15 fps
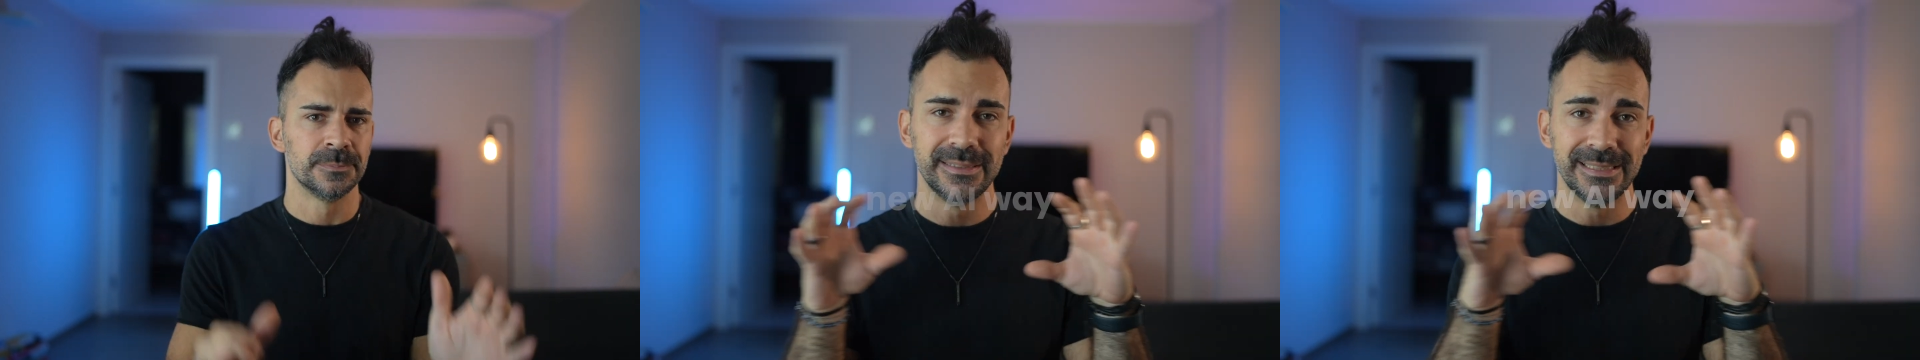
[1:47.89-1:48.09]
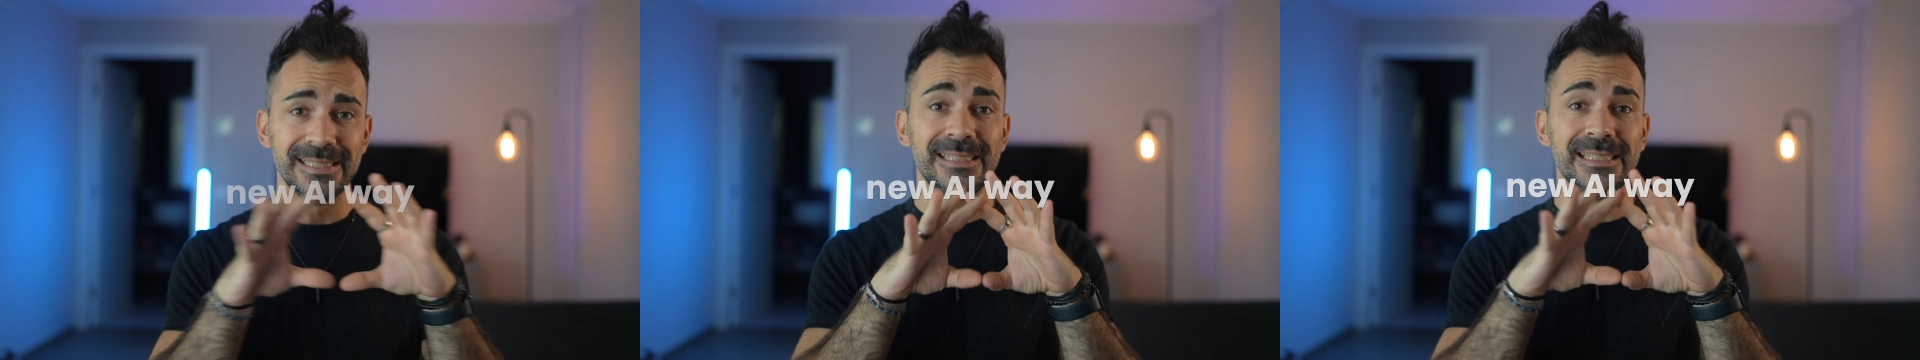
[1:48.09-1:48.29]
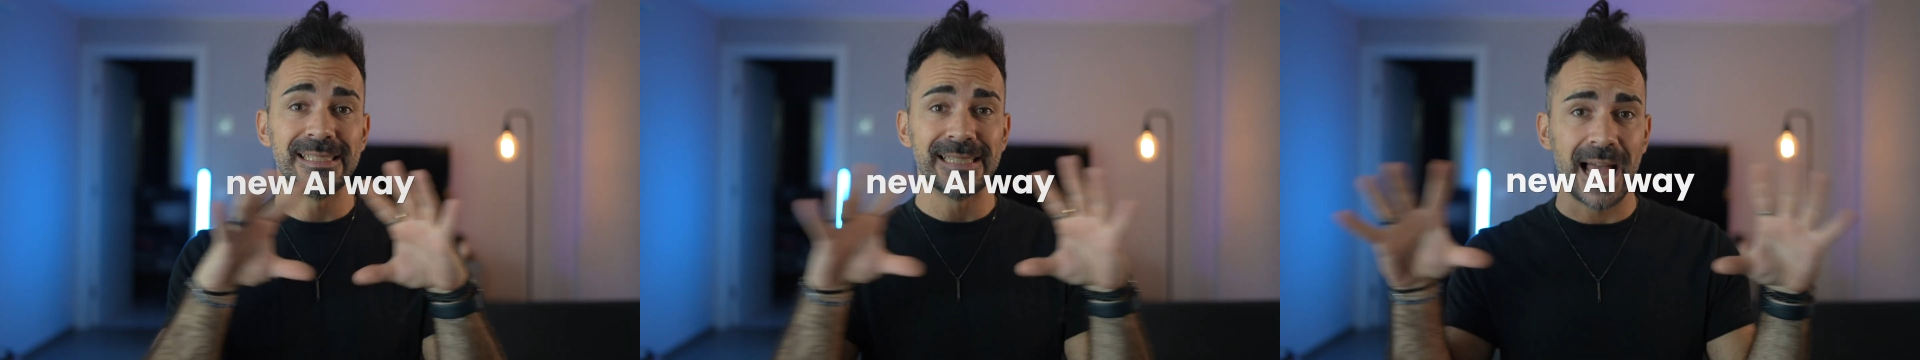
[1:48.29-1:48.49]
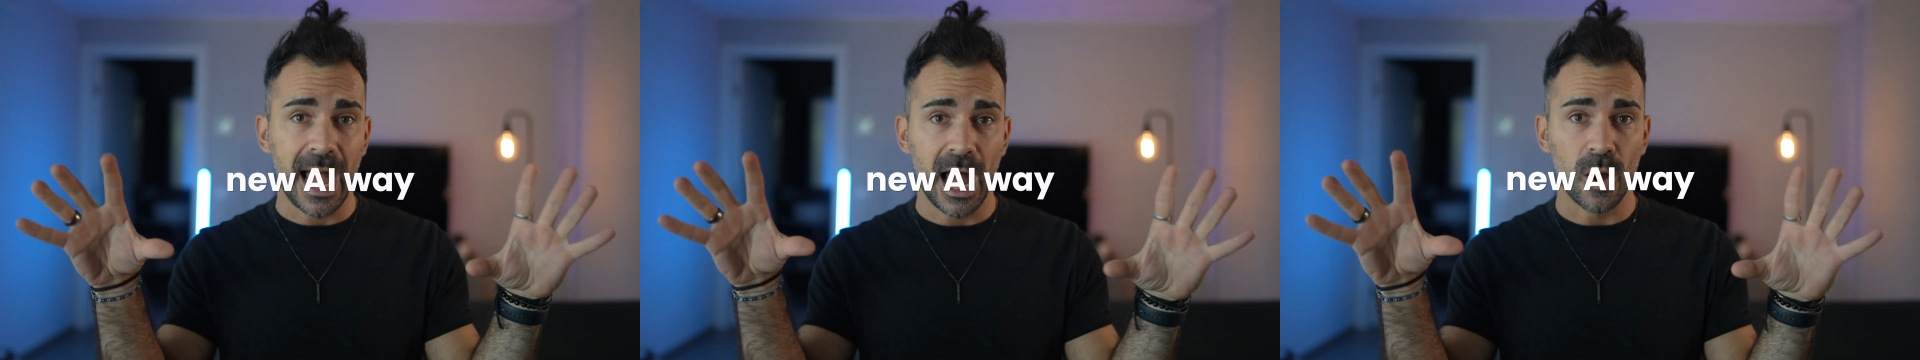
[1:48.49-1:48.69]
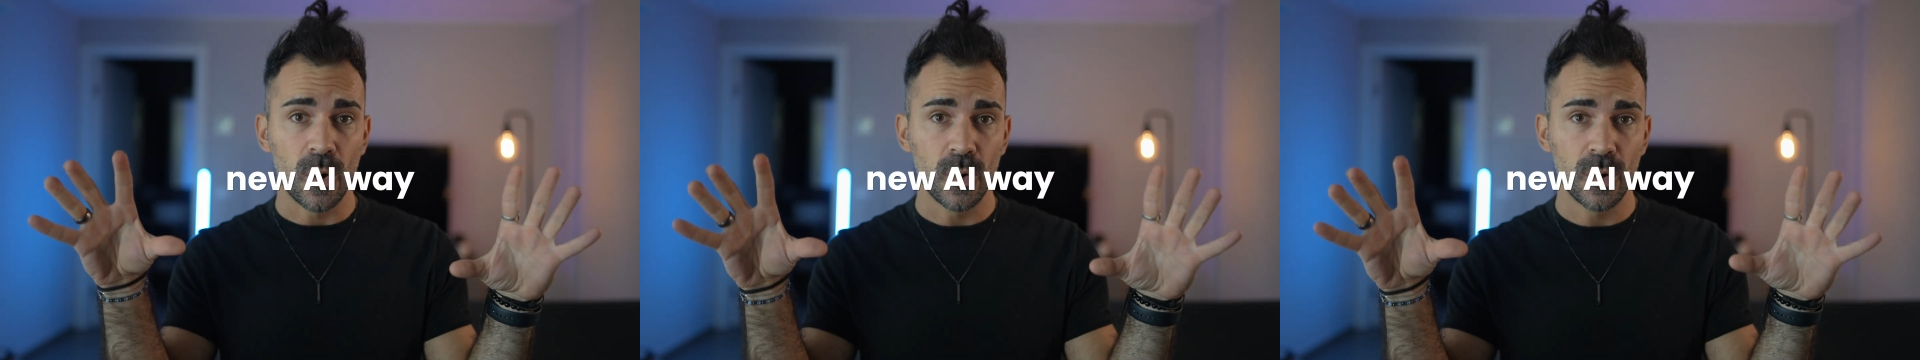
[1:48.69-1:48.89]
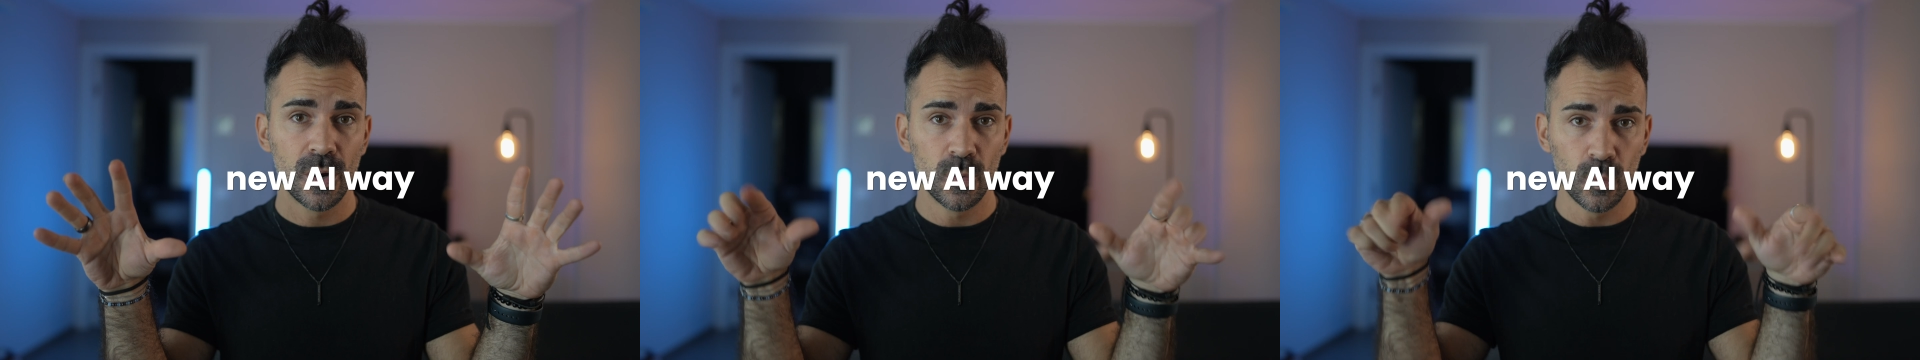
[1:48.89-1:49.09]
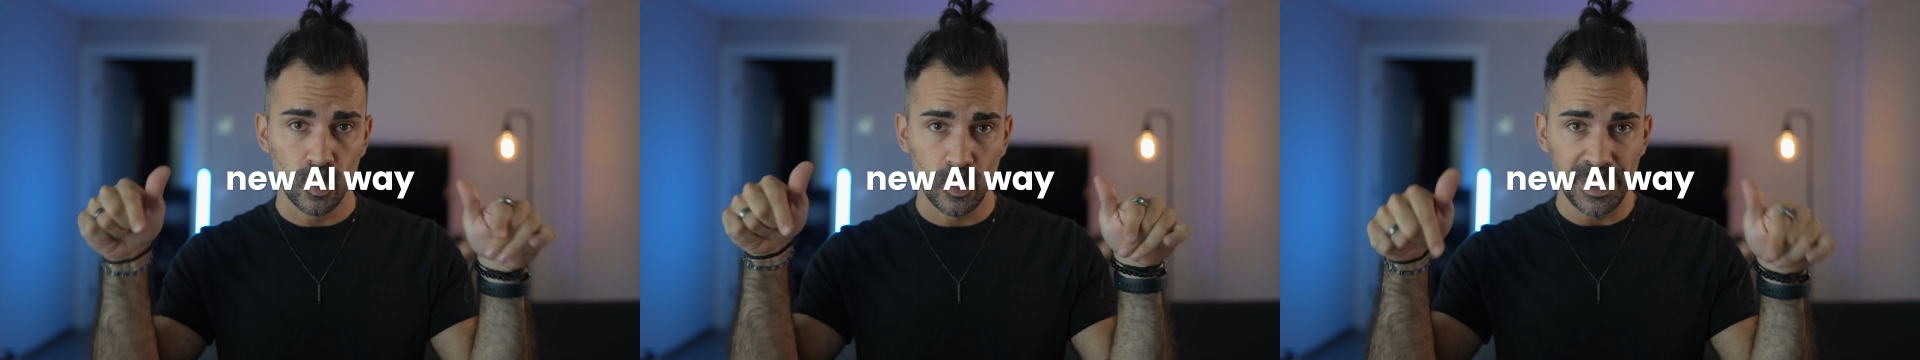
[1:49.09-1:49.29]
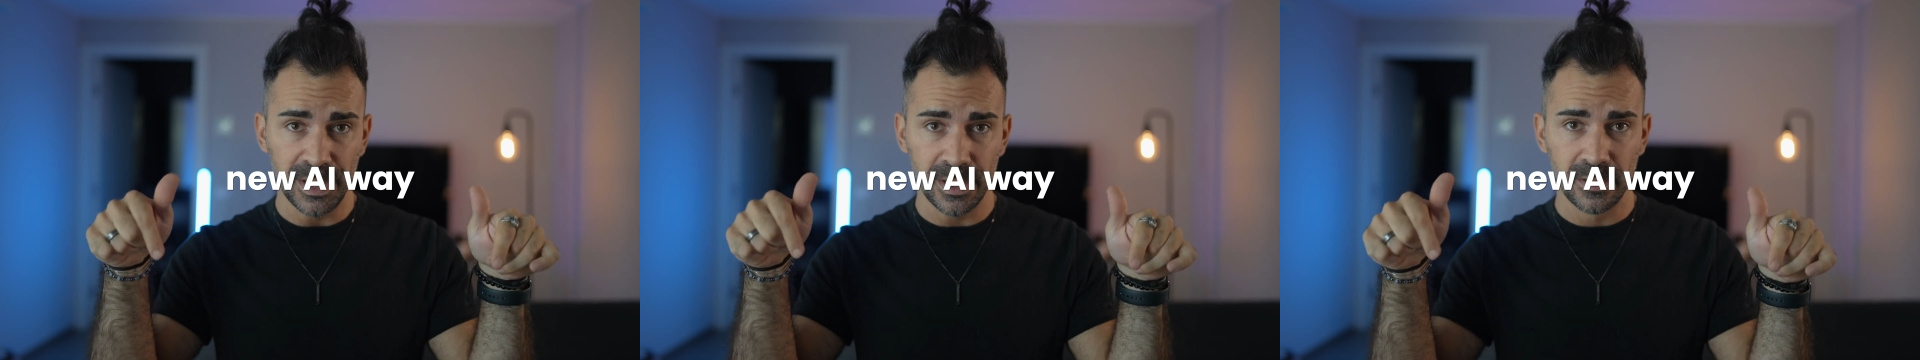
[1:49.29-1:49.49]
This is how
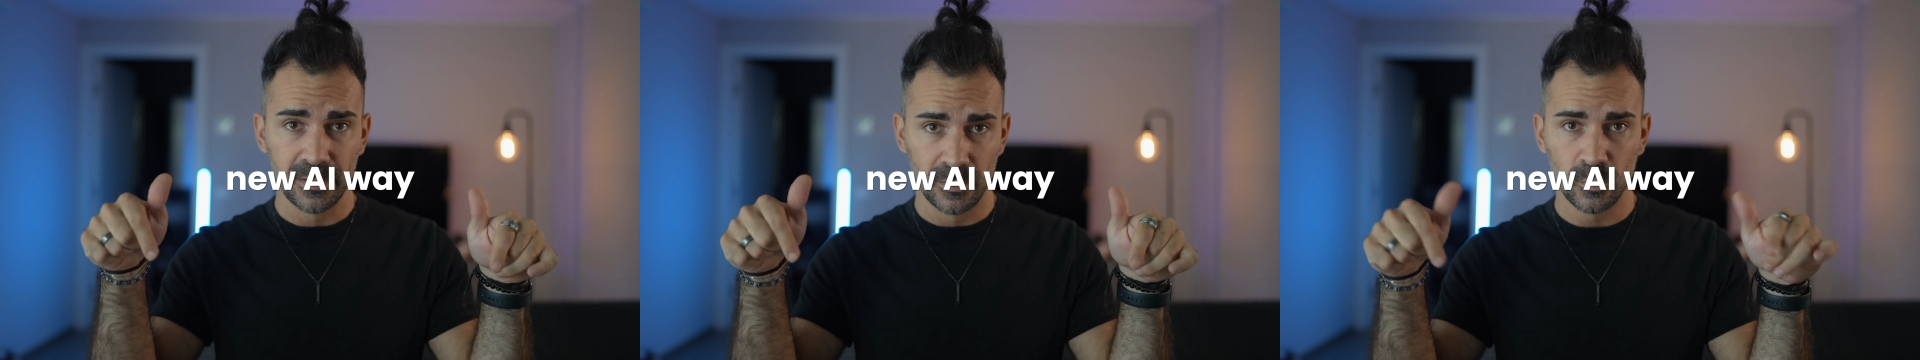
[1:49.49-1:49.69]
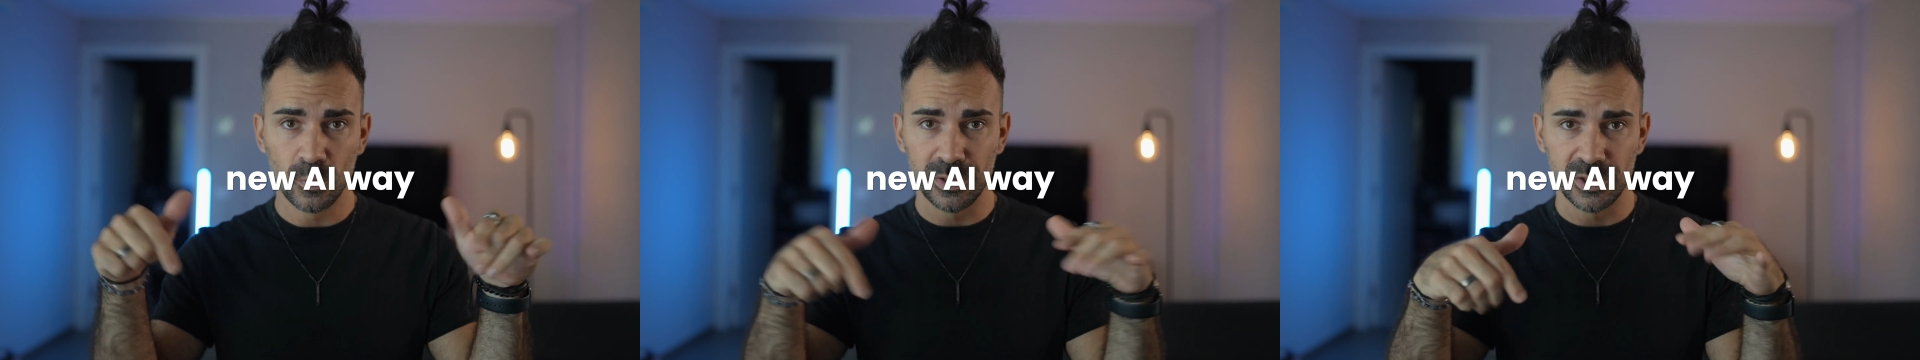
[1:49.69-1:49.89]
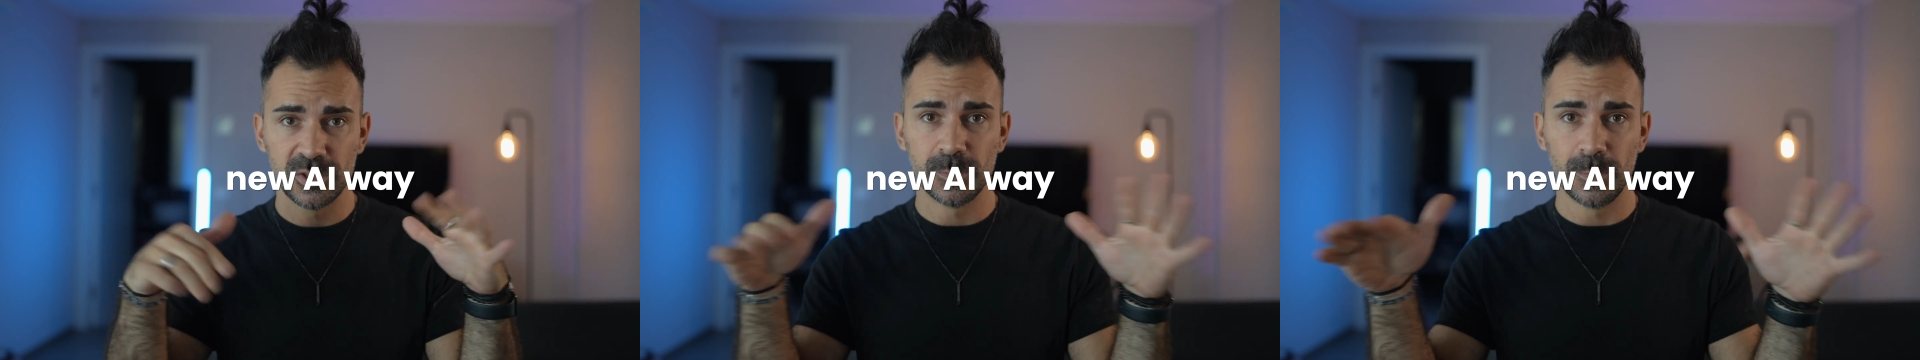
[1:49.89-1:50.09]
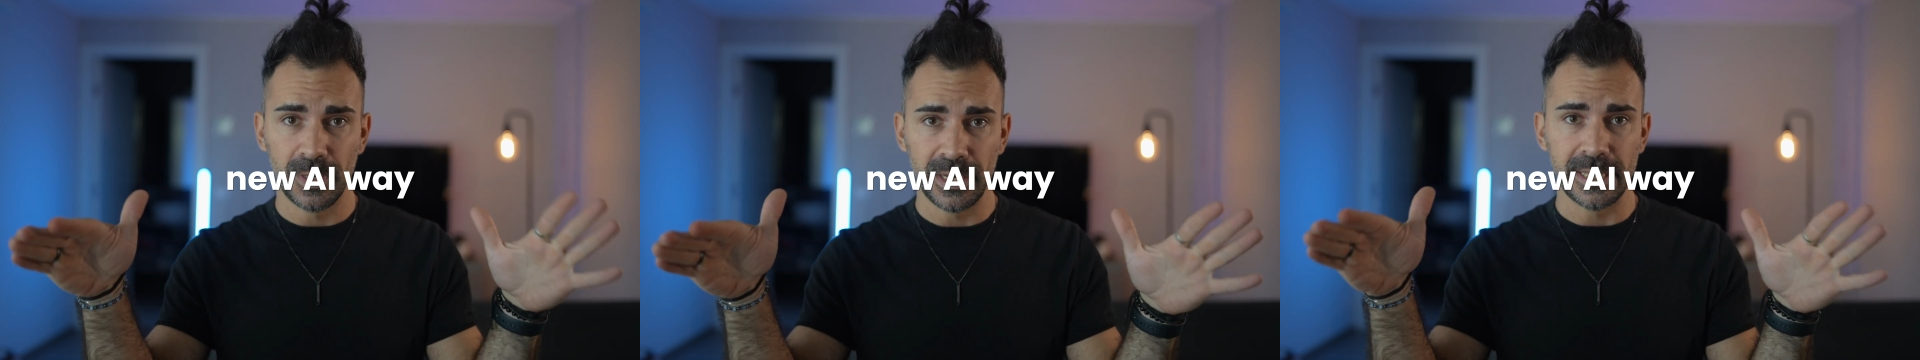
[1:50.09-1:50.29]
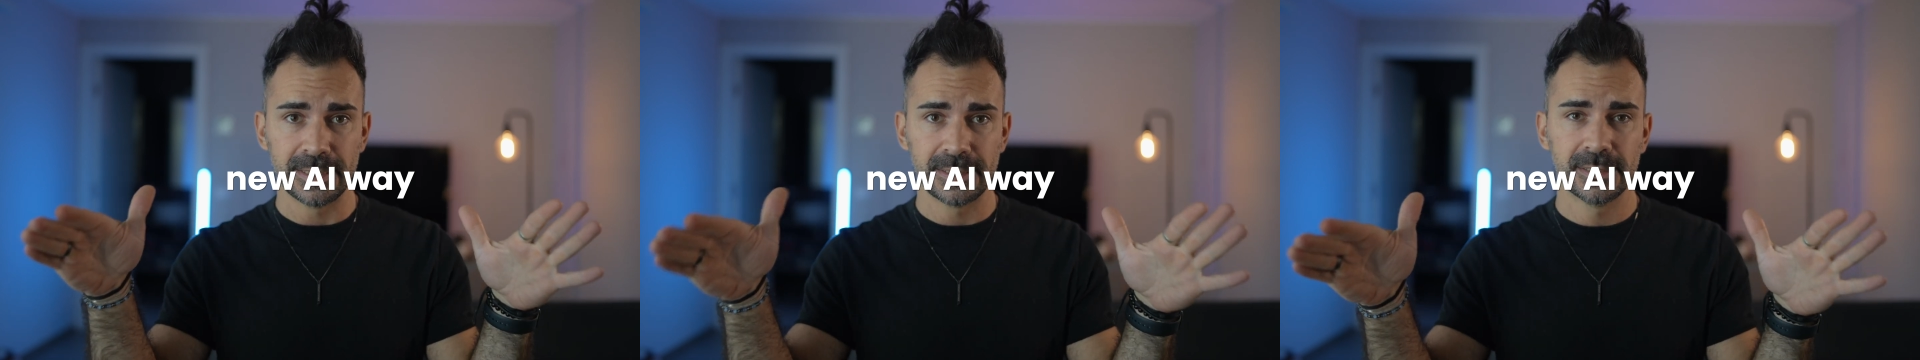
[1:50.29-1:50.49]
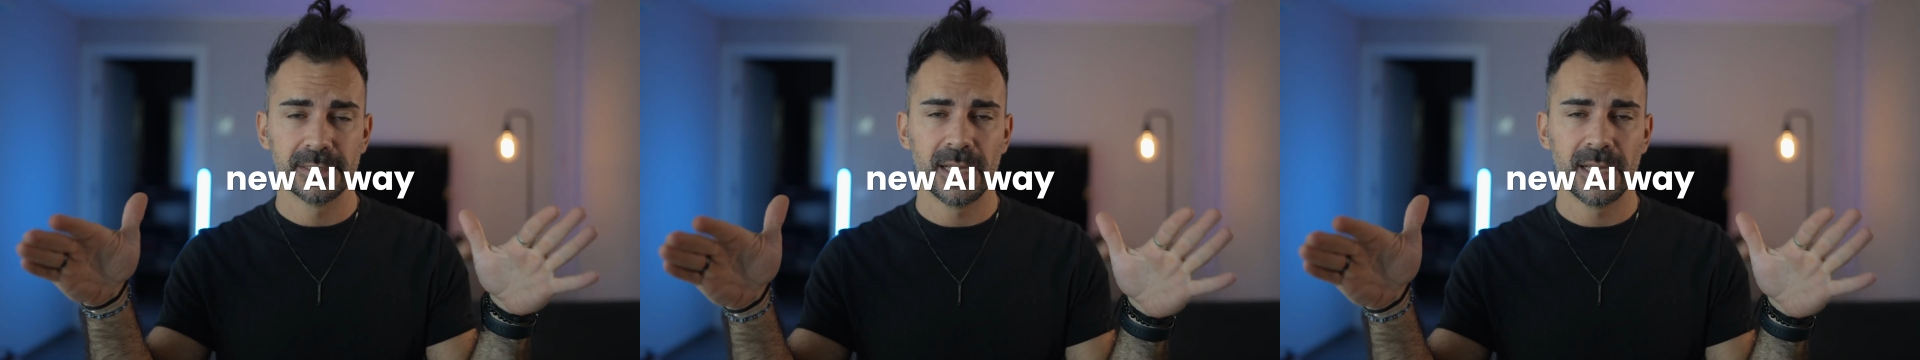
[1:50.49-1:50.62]
we would split